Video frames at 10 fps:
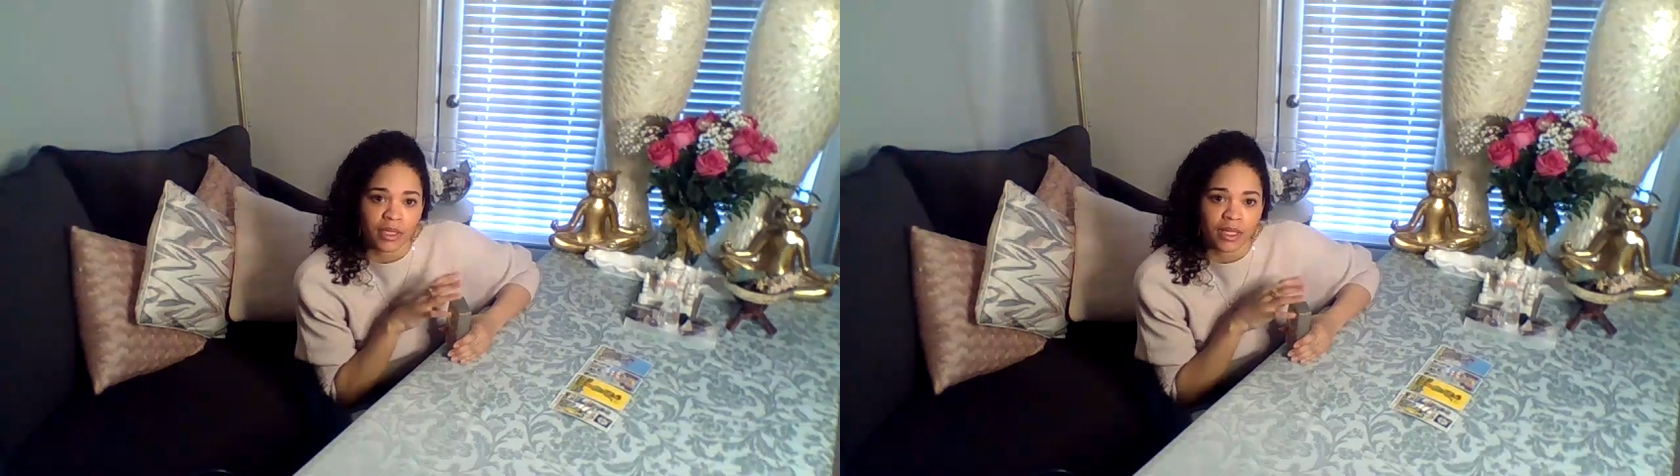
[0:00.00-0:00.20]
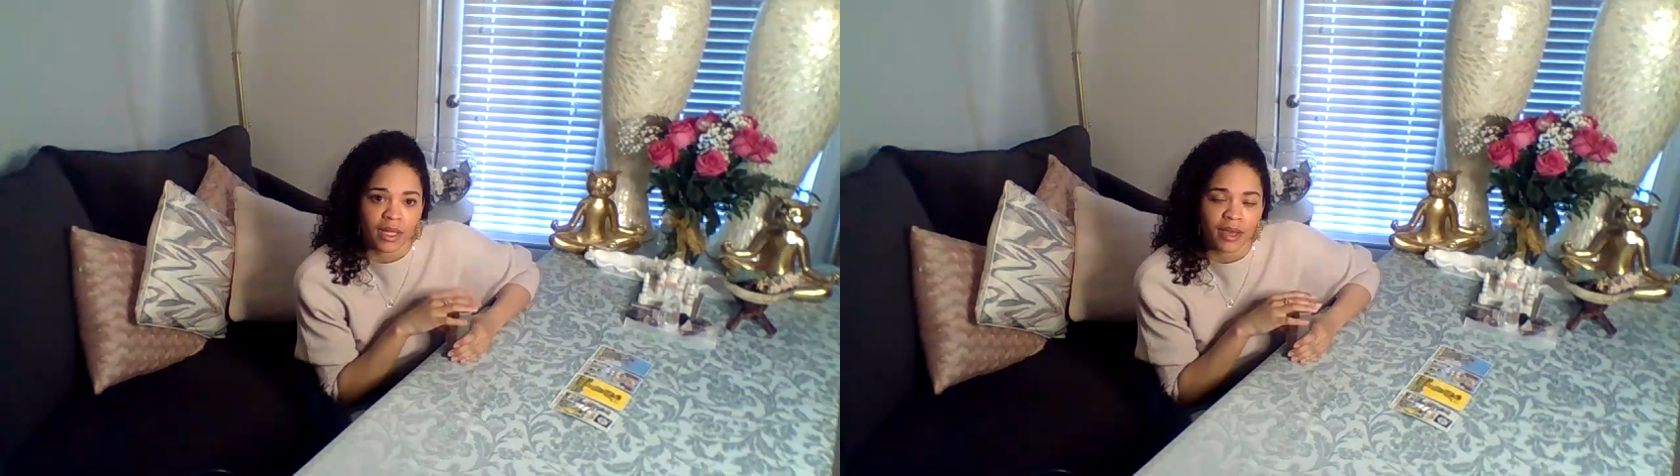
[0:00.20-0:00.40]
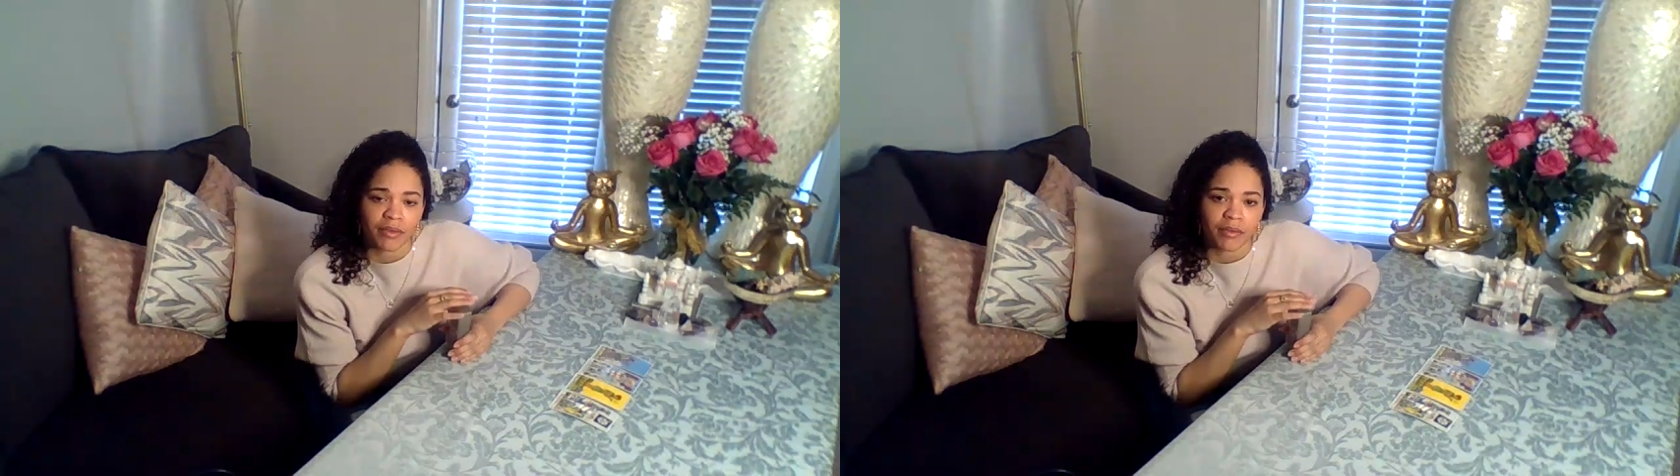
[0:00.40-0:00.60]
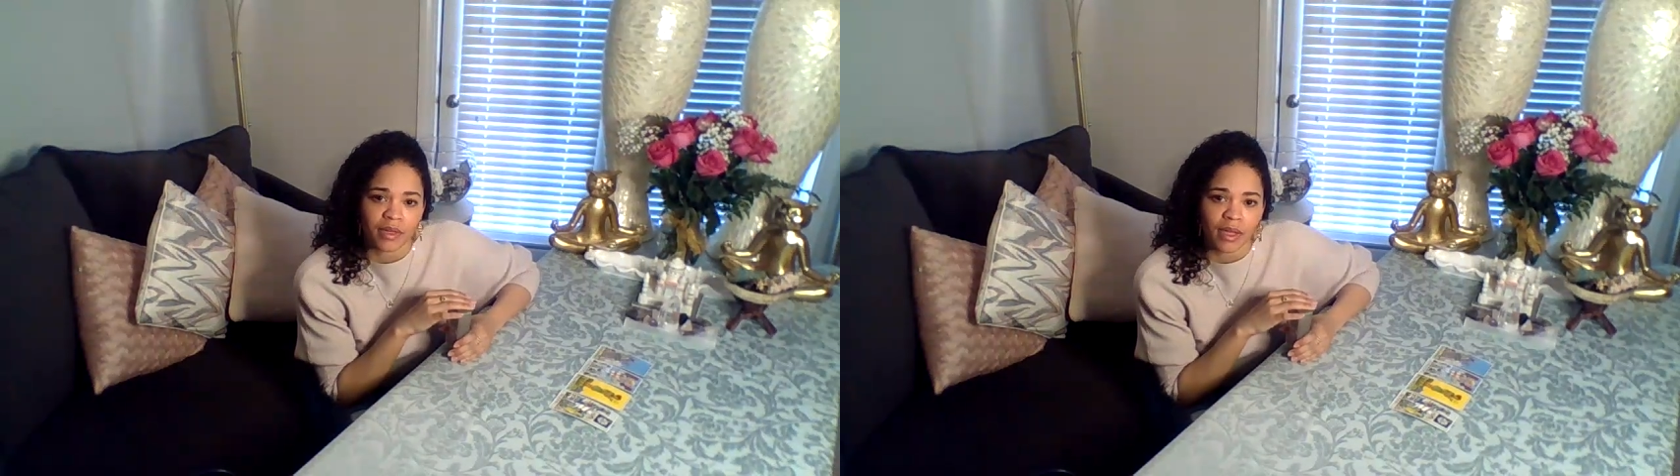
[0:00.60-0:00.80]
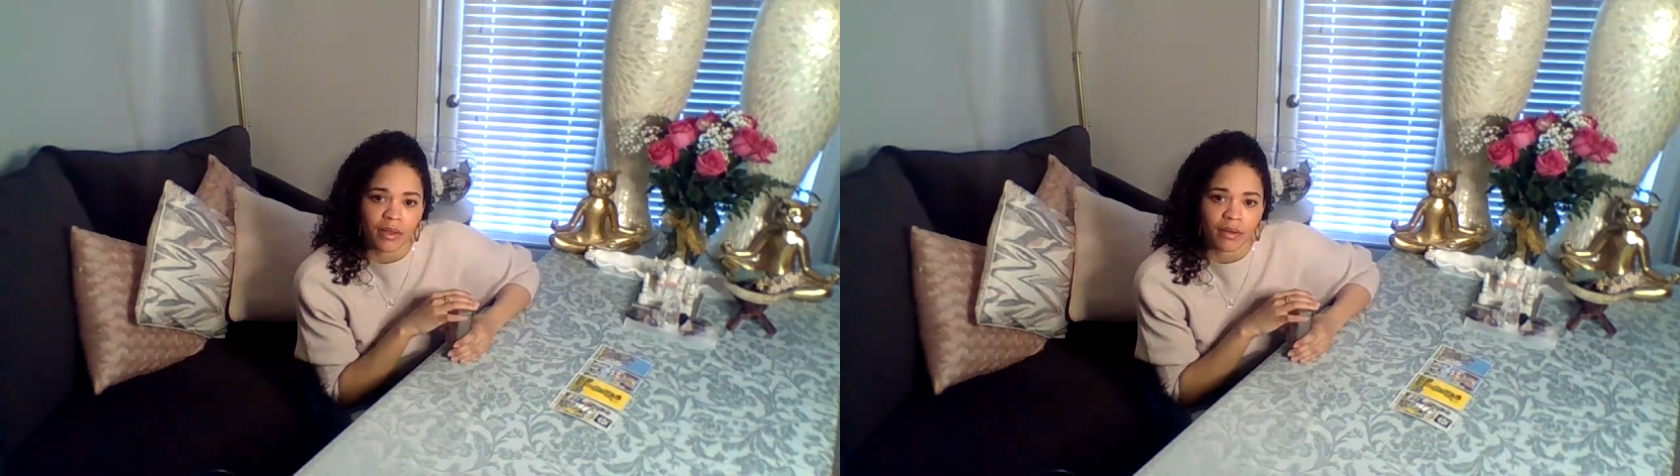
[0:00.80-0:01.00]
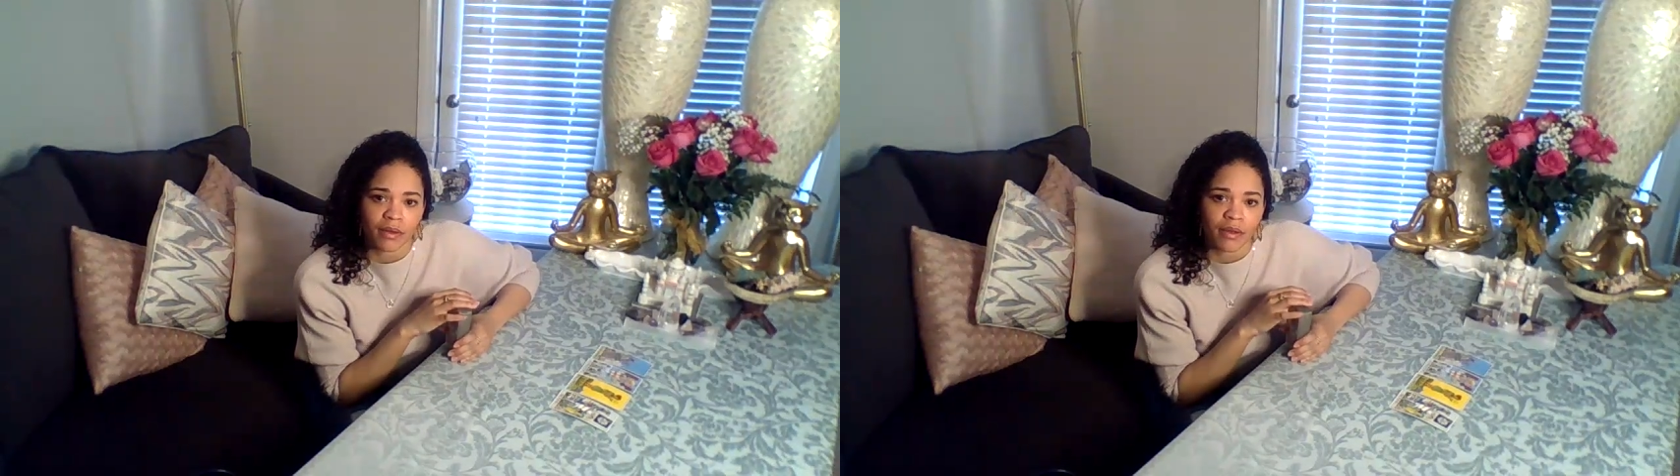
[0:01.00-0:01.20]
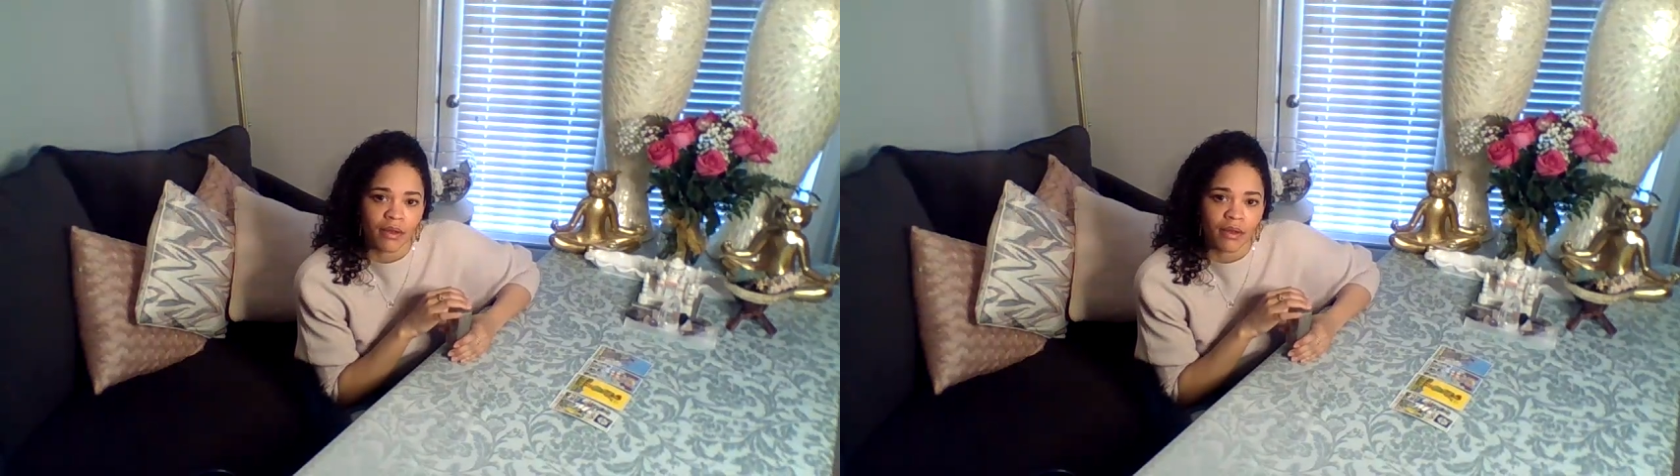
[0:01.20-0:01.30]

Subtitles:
the life of another.